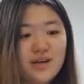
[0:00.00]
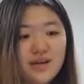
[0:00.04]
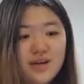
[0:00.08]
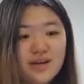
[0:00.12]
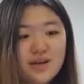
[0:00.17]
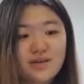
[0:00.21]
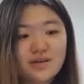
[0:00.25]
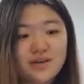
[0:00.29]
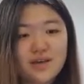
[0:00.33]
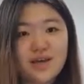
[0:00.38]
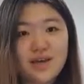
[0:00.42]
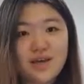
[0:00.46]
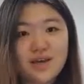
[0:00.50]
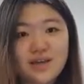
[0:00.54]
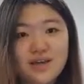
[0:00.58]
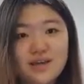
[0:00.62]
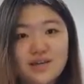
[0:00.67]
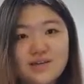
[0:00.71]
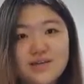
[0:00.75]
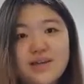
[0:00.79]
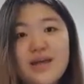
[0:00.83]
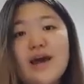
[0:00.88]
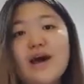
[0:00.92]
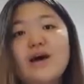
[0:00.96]
Okay,
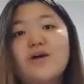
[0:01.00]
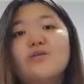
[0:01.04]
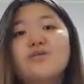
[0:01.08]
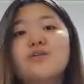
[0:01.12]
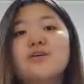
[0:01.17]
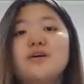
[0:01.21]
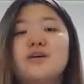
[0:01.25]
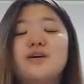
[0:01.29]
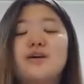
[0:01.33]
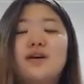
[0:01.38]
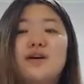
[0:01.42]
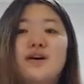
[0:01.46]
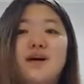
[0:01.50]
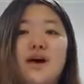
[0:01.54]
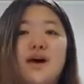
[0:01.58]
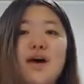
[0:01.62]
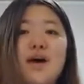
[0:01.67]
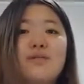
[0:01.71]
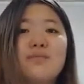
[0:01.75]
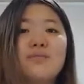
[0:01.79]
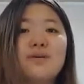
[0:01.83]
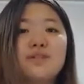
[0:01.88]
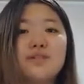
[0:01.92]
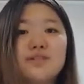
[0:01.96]
now,
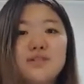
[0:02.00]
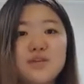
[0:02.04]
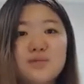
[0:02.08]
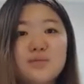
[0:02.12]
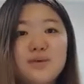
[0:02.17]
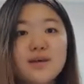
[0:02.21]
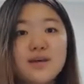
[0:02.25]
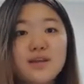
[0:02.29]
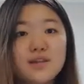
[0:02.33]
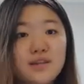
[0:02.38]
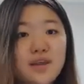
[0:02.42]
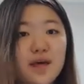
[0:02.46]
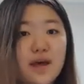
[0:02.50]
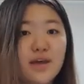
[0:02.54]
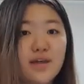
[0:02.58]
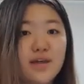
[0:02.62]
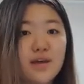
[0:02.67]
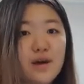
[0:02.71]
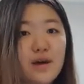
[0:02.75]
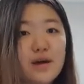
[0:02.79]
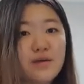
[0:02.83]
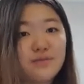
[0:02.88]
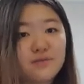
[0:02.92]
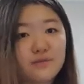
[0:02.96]
I'm assuming that you
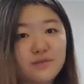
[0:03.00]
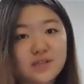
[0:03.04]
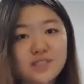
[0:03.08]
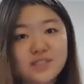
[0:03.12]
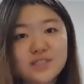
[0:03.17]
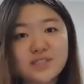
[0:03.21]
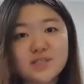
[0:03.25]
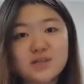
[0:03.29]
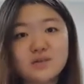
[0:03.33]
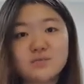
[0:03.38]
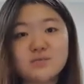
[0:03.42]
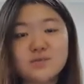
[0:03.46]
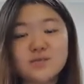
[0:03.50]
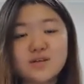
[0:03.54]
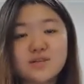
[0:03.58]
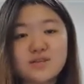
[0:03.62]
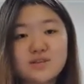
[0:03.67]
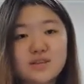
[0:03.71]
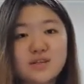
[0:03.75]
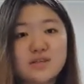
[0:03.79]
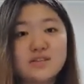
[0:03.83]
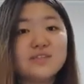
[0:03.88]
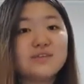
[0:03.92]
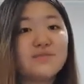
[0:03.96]
have resumed
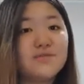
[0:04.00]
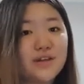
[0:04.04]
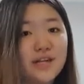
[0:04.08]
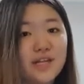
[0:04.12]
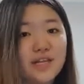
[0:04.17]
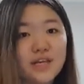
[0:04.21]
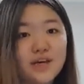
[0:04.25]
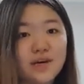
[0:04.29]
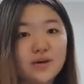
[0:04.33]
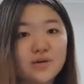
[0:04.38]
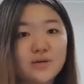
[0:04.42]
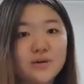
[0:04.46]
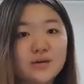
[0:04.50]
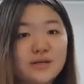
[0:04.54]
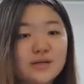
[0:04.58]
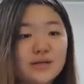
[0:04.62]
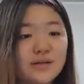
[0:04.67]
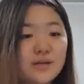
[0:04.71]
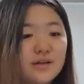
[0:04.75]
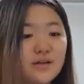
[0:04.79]
this video,